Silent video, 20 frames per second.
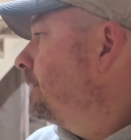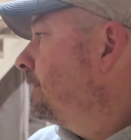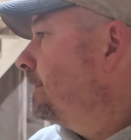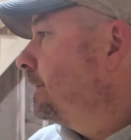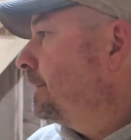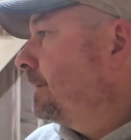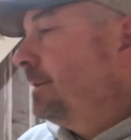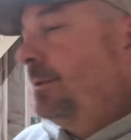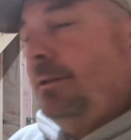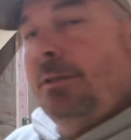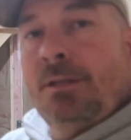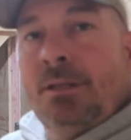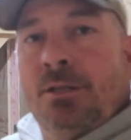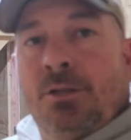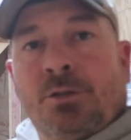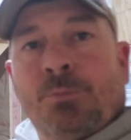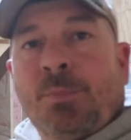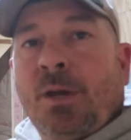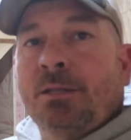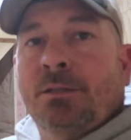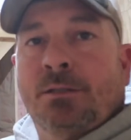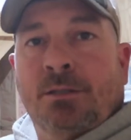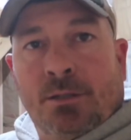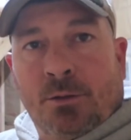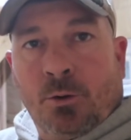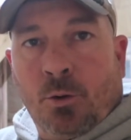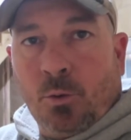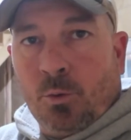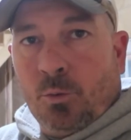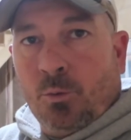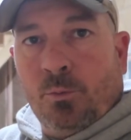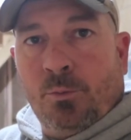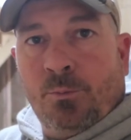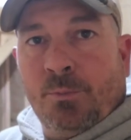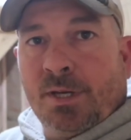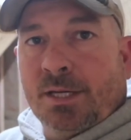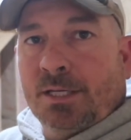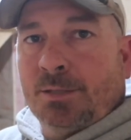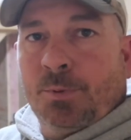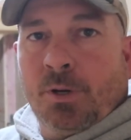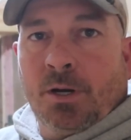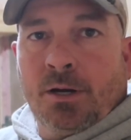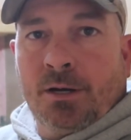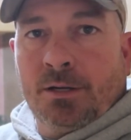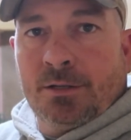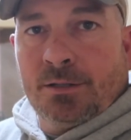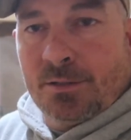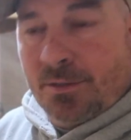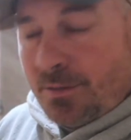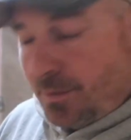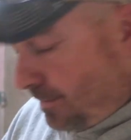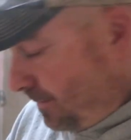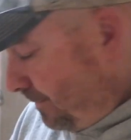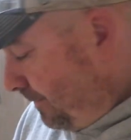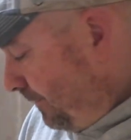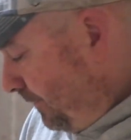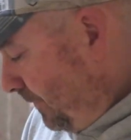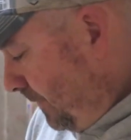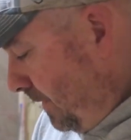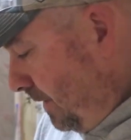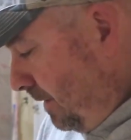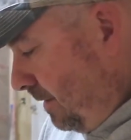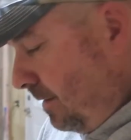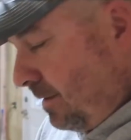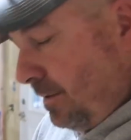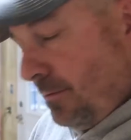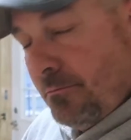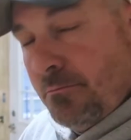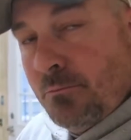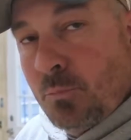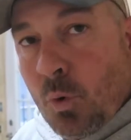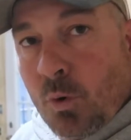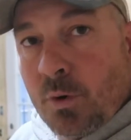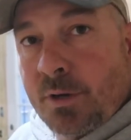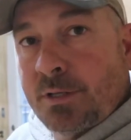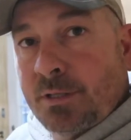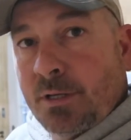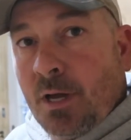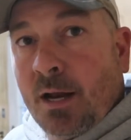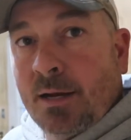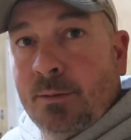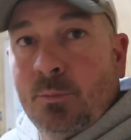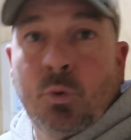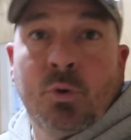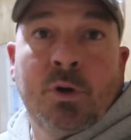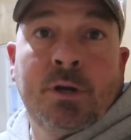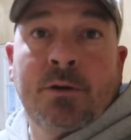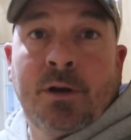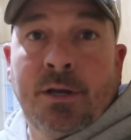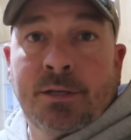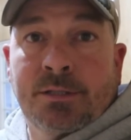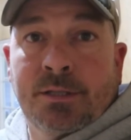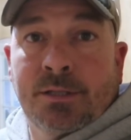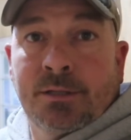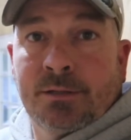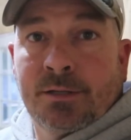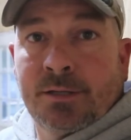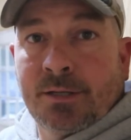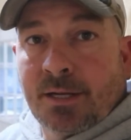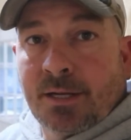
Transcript: Uh, just makes the whole experience more exciting, more interesting, and